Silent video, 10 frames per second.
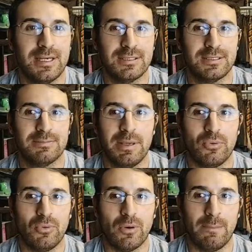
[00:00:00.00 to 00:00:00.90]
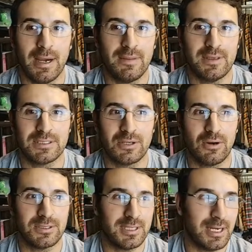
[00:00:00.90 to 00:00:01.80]
People are buying these
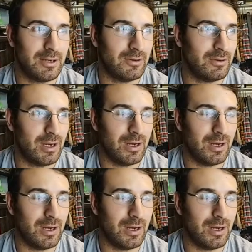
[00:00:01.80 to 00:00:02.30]
cards now.